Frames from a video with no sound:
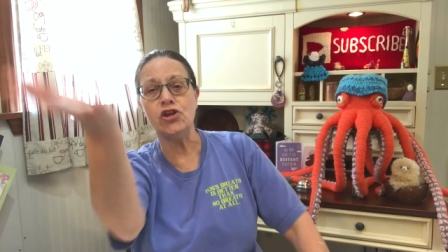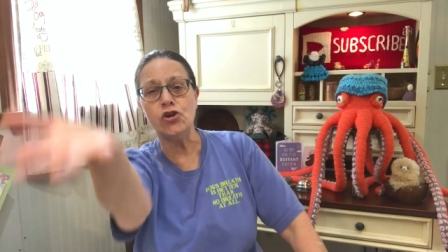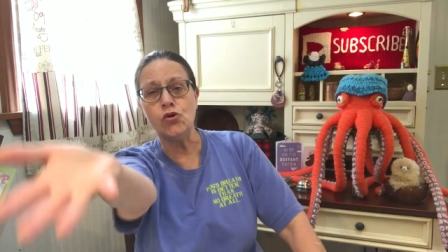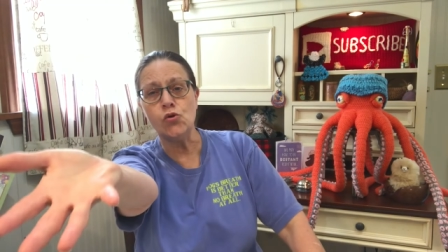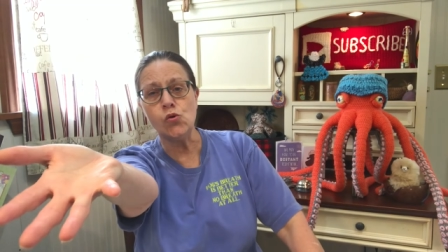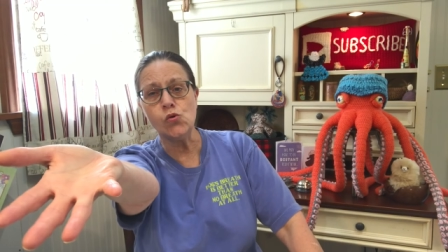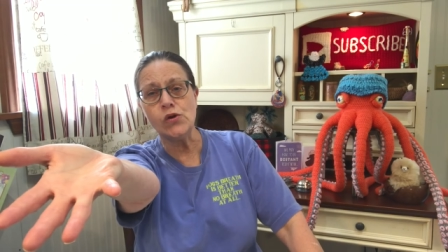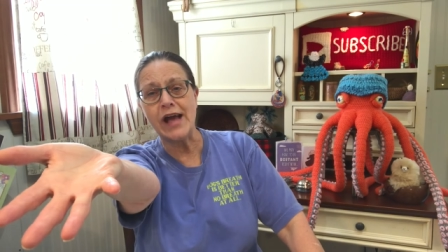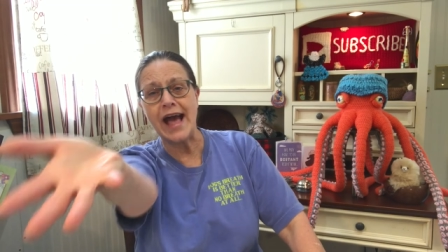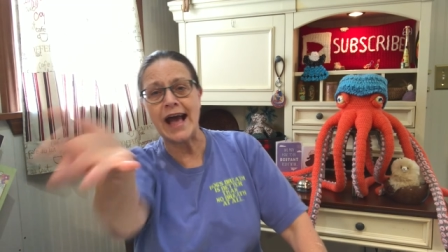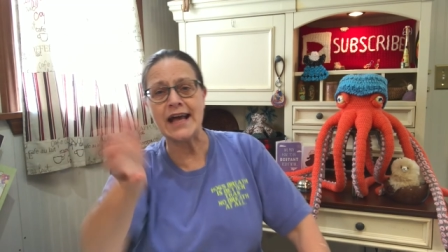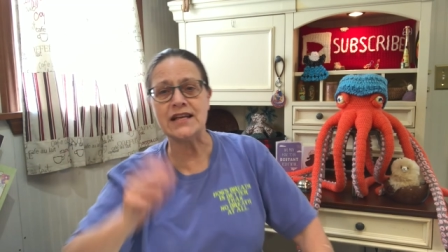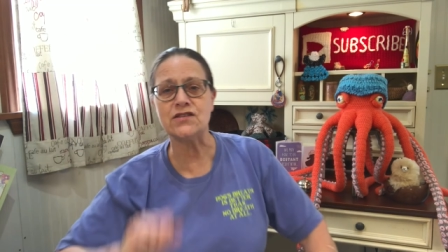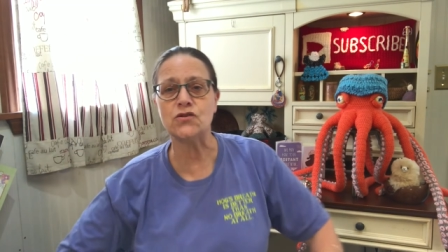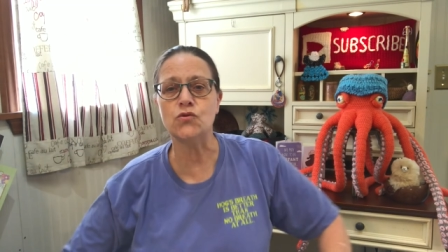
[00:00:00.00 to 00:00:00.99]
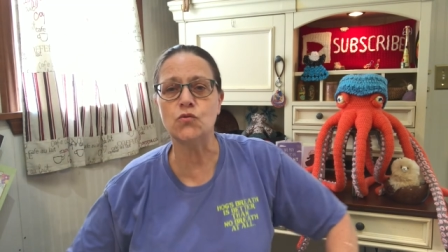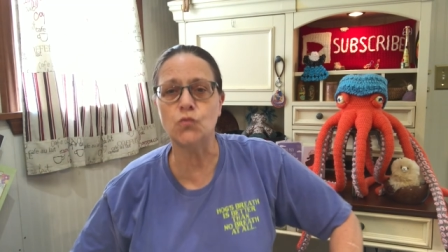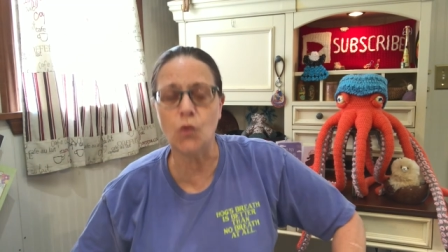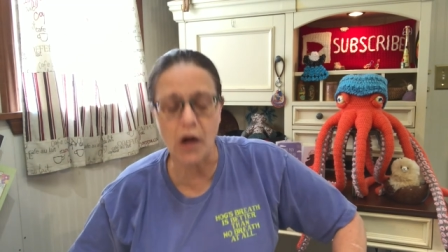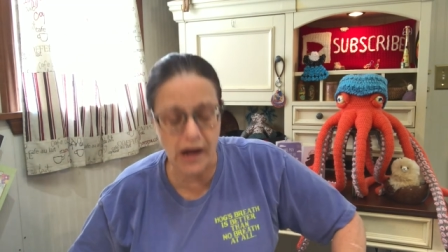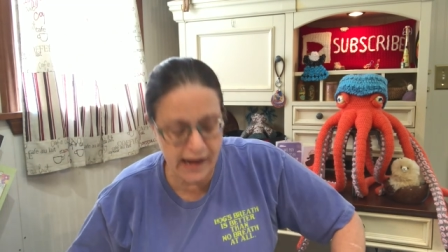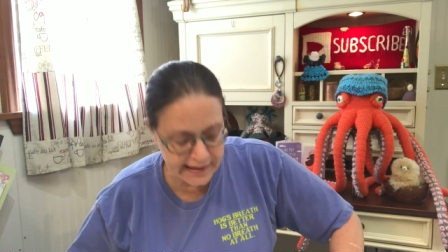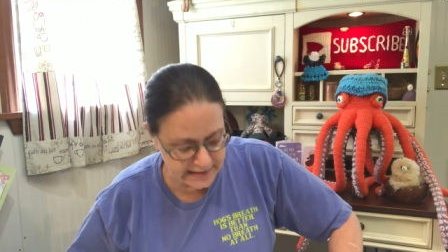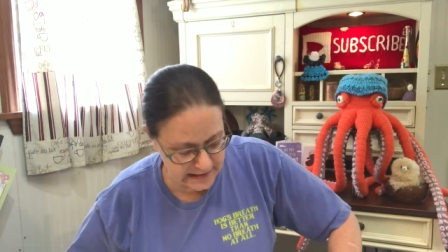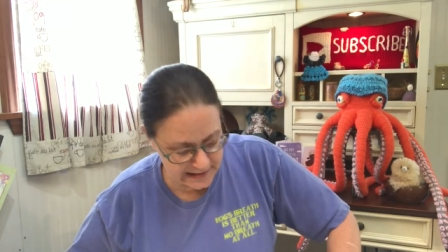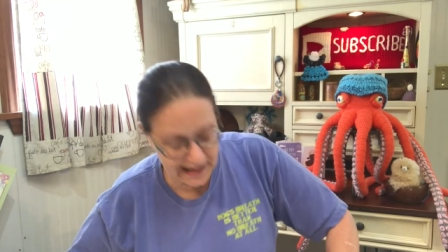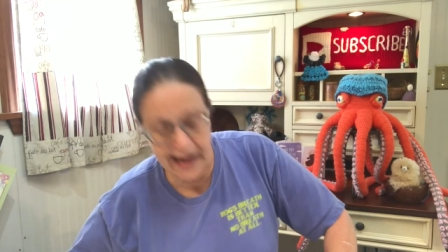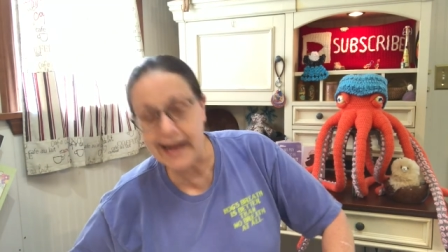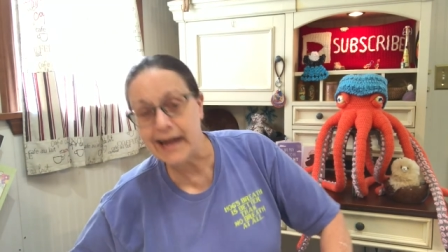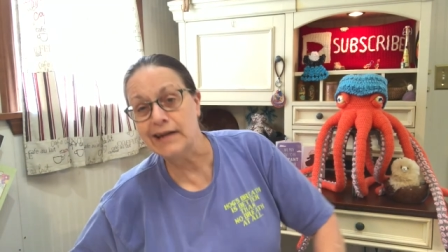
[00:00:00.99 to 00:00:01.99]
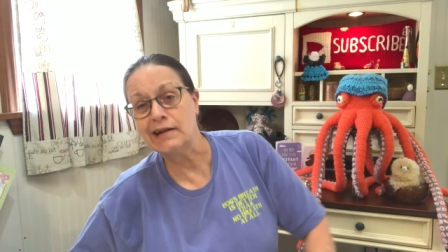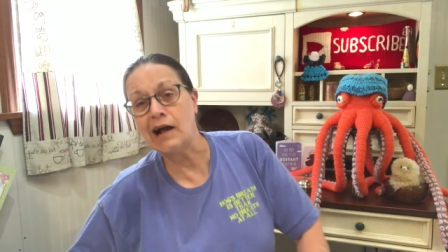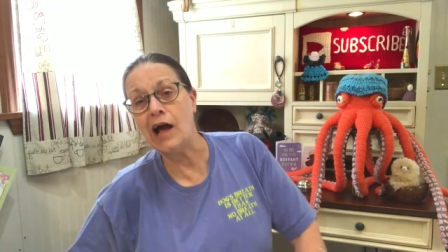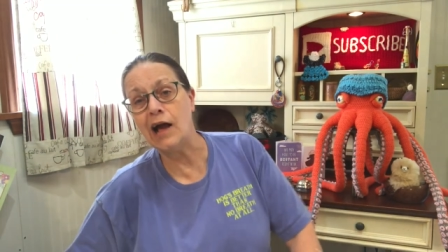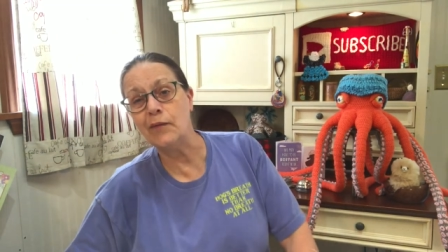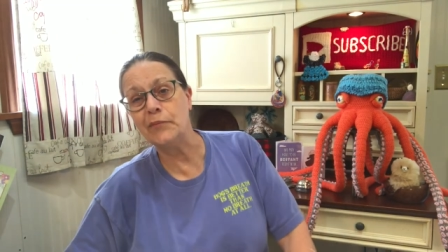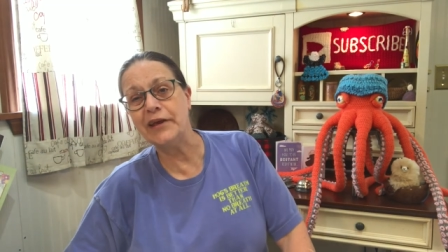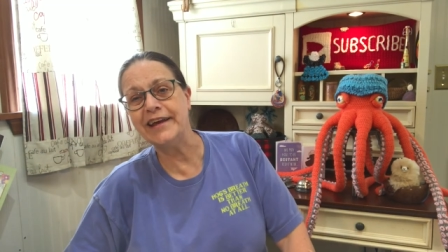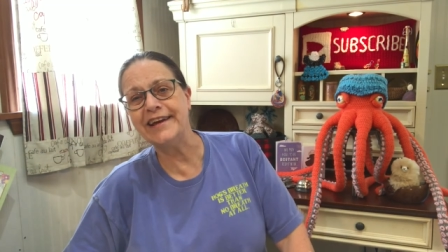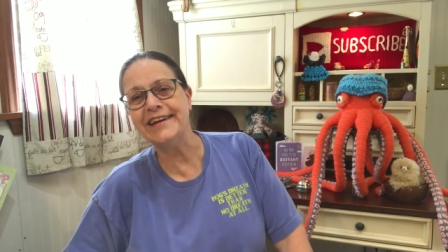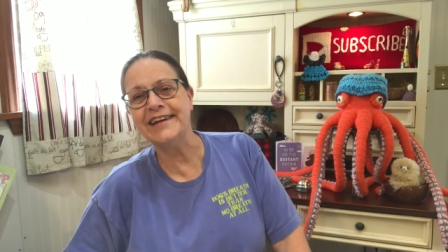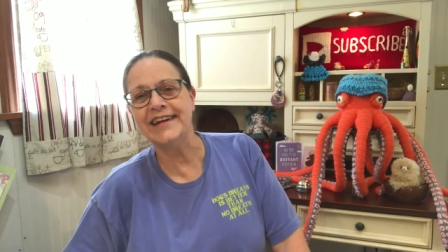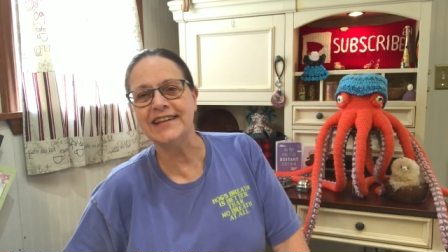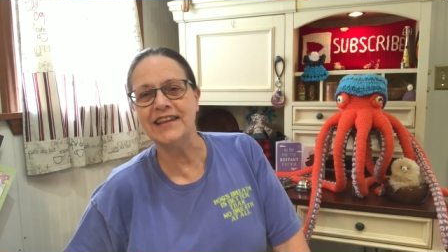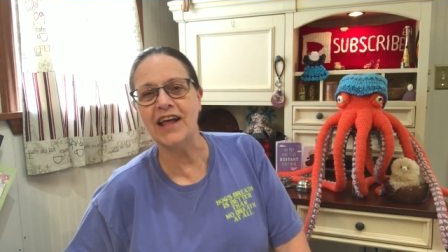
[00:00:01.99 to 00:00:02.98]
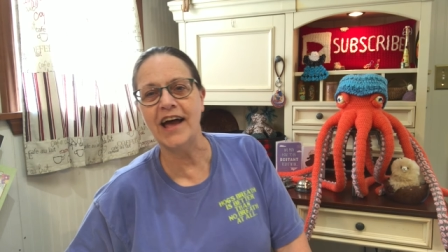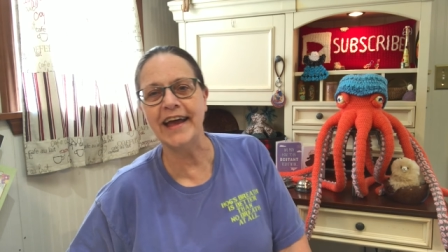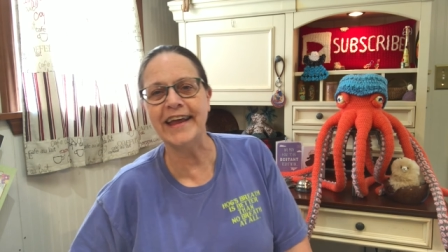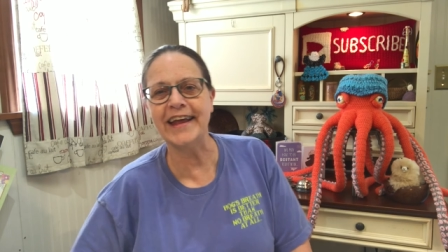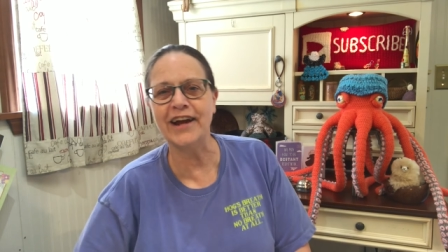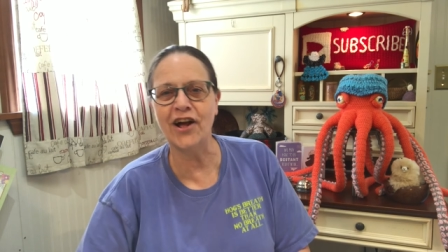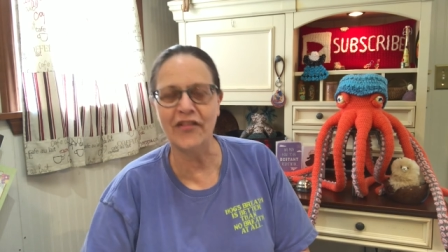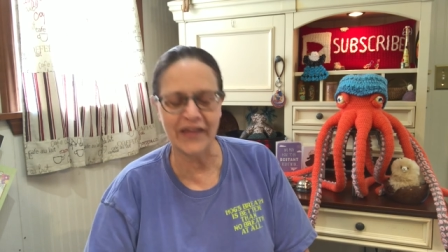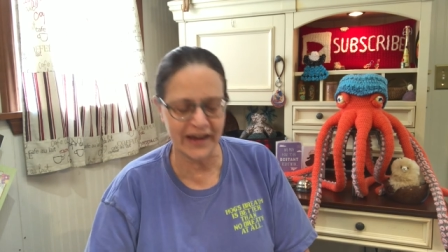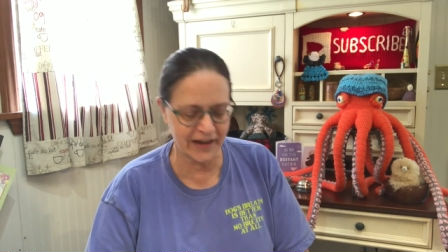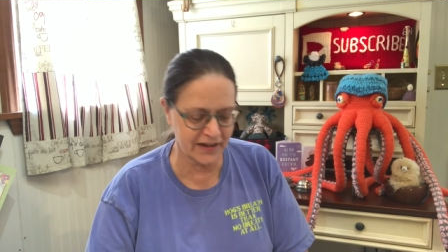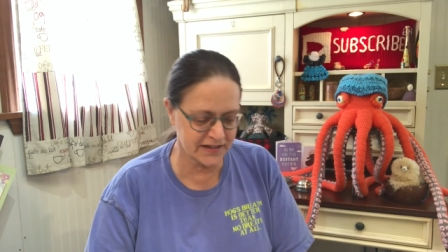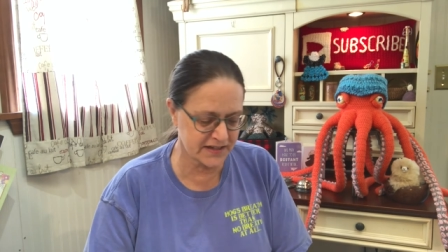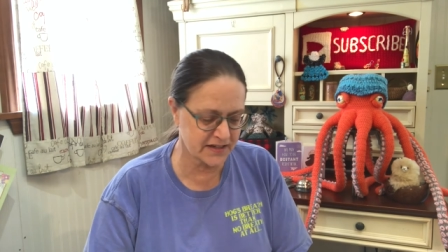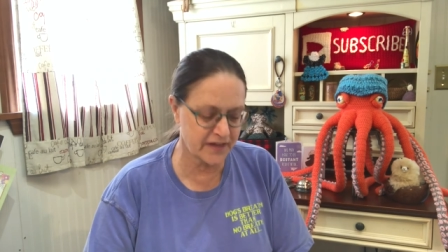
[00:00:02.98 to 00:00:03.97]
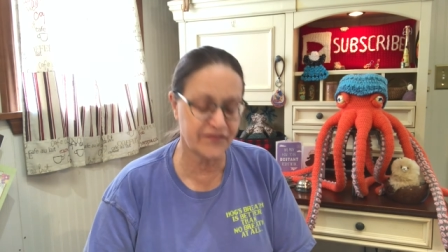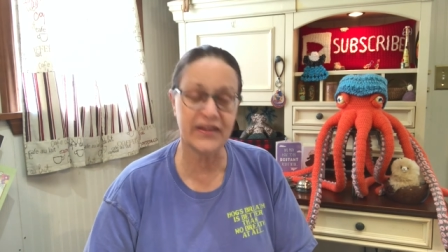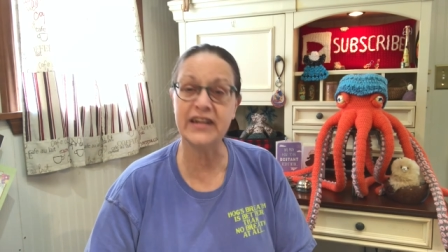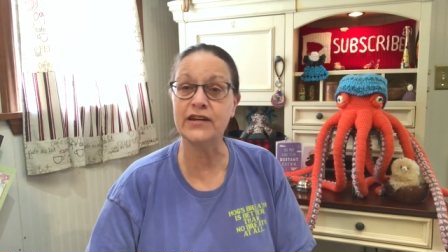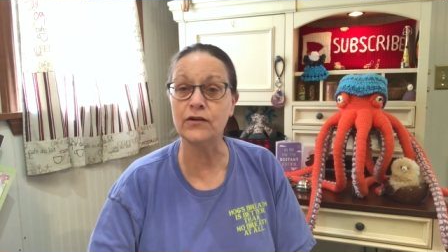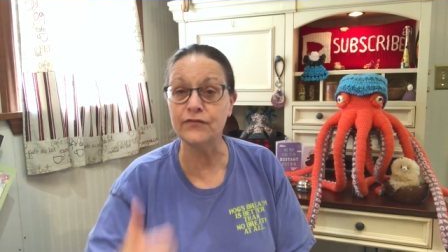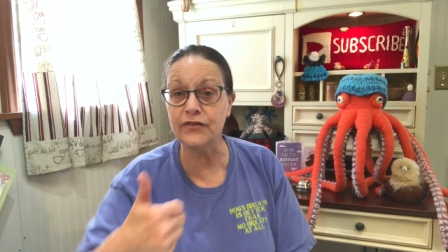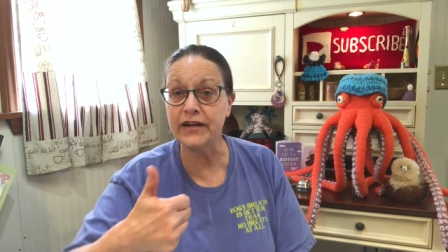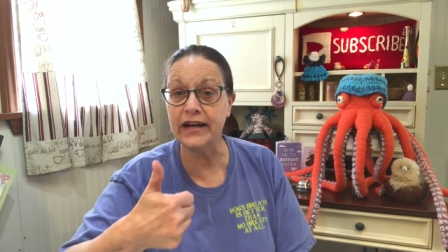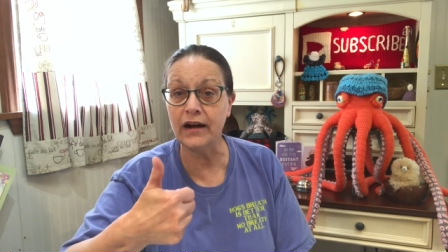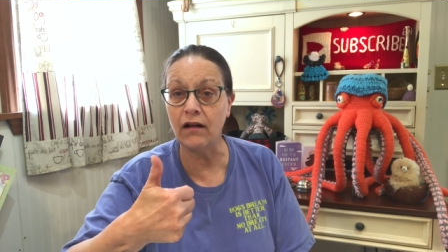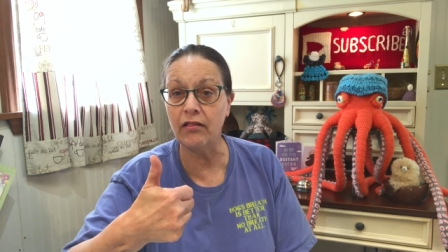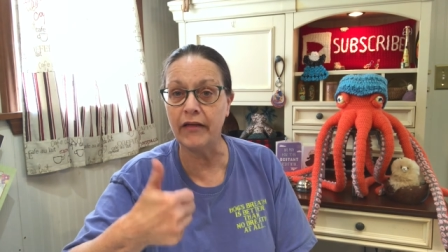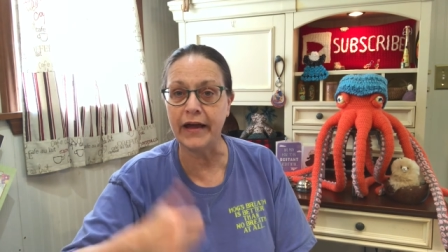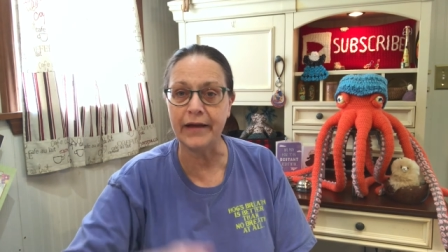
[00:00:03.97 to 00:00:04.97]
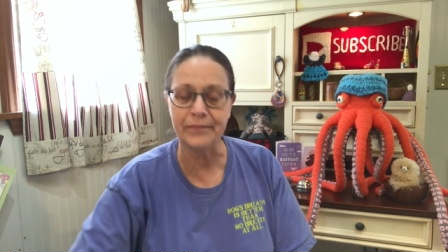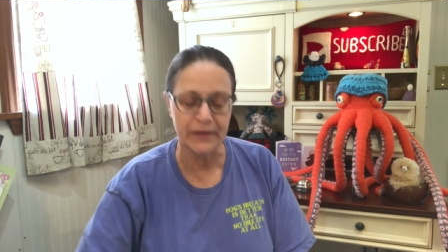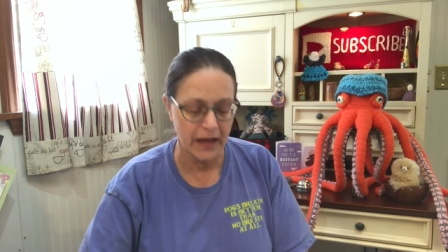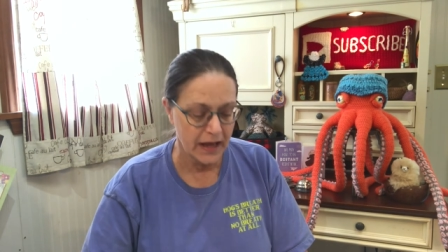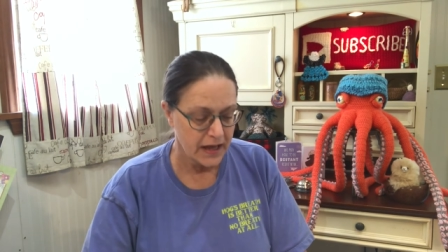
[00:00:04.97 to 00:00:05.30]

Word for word: you guys who watch and comment and like and all that good stuff. Yeah, don't forget all that.